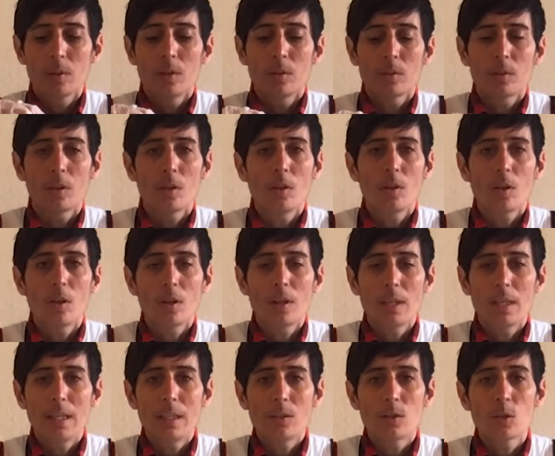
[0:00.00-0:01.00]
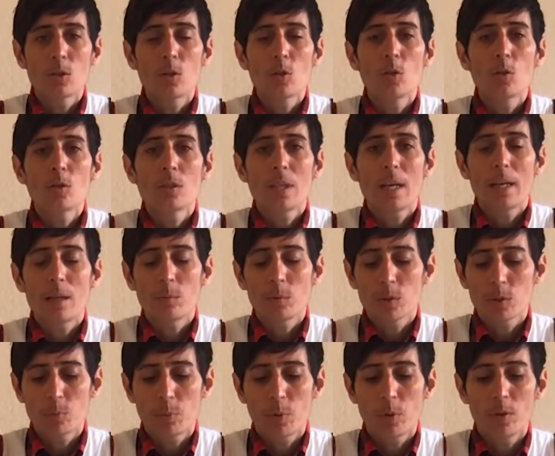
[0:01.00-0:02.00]
So you're going to need 2
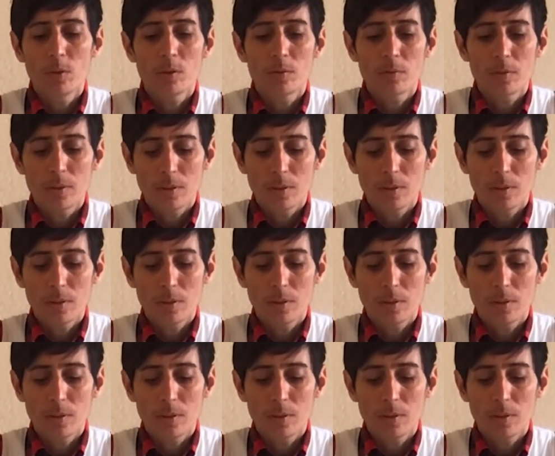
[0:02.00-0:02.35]
tablespoons